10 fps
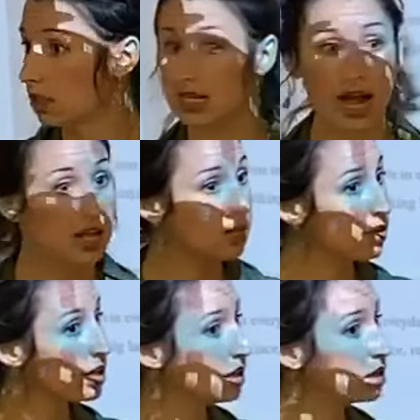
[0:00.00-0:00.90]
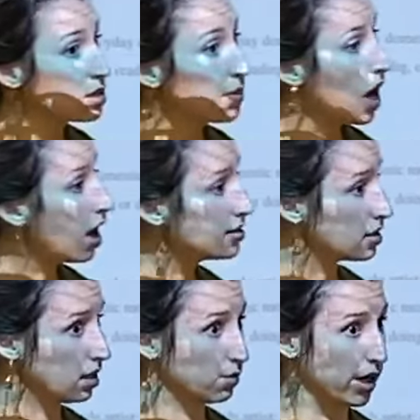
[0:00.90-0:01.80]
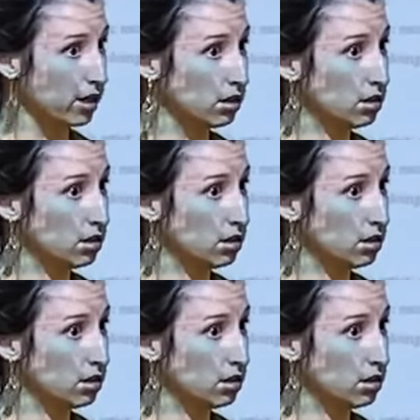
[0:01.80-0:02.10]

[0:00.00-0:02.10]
Did I even need to pause anywhere?